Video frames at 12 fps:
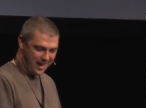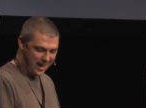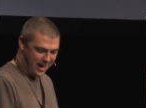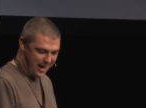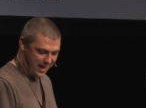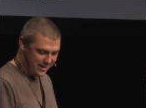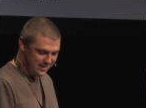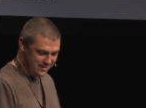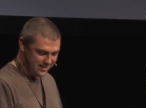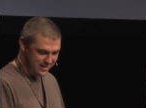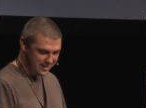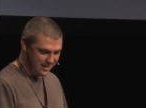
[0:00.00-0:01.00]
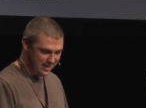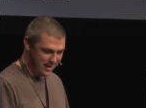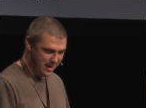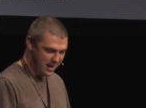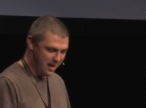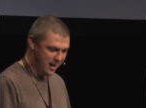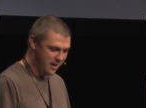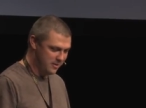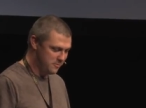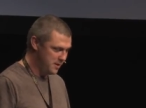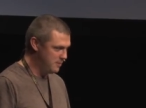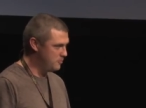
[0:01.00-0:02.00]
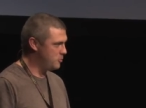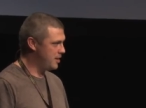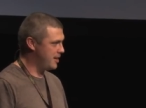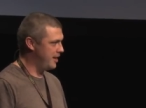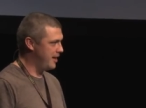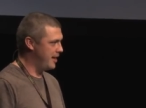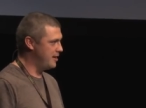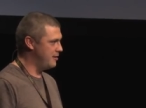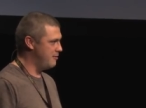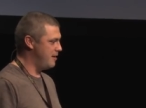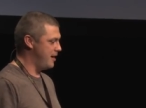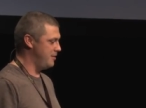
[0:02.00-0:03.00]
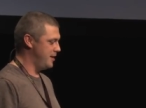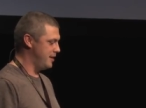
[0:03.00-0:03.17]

and I've been working in and around the